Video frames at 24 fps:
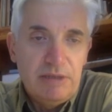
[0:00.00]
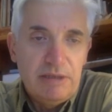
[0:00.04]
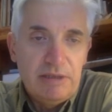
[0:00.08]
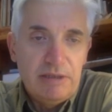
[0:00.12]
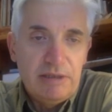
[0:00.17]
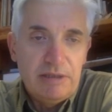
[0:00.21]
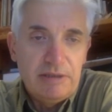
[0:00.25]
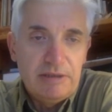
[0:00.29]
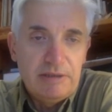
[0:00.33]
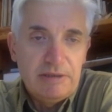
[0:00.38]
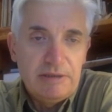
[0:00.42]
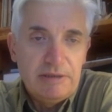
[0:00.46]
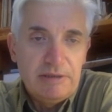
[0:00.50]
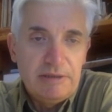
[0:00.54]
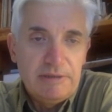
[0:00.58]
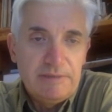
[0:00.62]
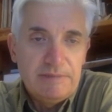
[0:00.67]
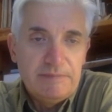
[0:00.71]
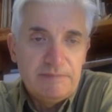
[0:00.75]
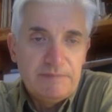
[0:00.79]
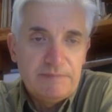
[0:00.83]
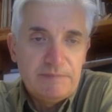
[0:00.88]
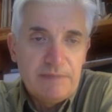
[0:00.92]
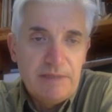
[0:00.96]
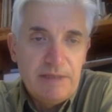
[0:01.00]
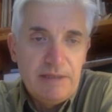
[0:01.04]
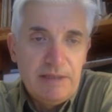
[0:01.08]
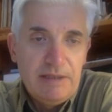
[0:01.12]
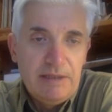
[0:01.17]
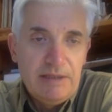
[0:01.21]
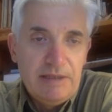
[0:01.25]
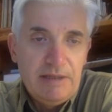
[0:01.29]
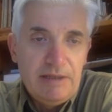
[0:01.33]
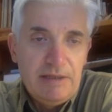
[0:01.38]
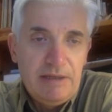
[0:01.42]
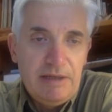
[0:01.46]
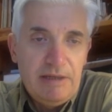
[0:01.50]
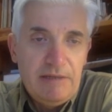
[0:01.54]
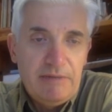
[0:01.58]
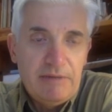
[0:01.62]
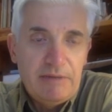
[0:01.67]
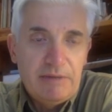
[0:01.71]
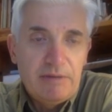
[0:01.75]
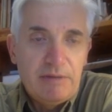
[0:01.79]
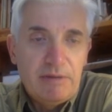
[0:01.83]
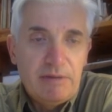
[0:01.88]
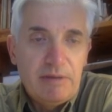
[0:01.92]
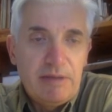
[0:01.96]
are
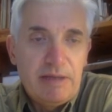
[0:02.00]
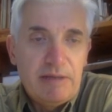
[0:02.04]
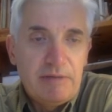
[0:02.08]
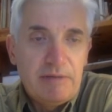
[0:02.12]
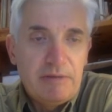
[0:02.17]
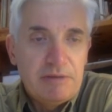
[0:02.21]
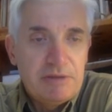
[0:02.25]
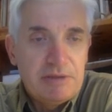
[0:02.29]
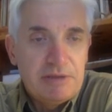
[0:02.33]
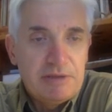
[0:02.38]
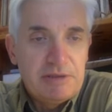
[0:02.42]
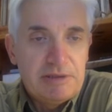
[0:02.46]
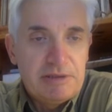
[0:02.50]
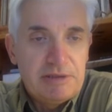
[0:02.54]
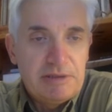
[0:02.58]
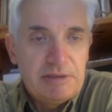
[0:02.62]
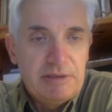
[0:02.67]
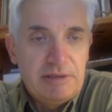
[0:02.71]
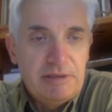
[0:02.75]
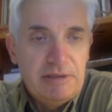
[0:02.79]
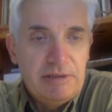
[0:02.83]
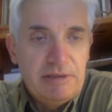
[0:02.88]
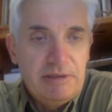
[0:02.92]
having your languages